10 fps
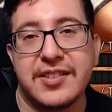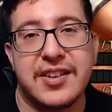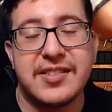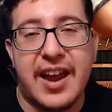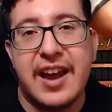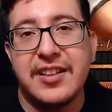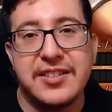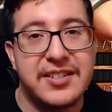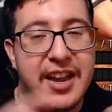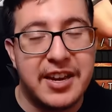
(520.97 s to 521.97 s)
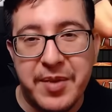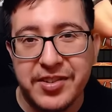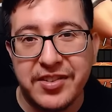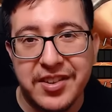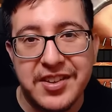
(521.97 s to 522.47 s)
Since Alex's
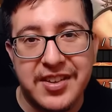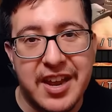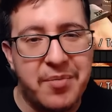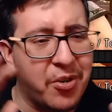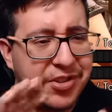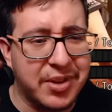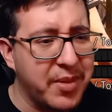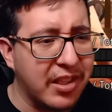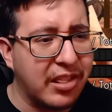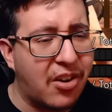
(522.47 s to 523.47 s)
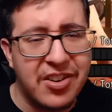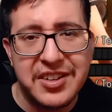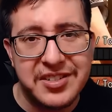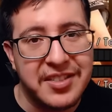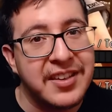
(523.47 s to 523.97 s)
animations in this game are some of the
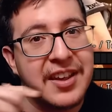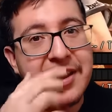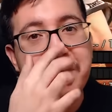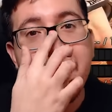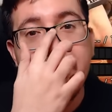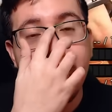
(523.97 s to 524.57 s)
longest in the game,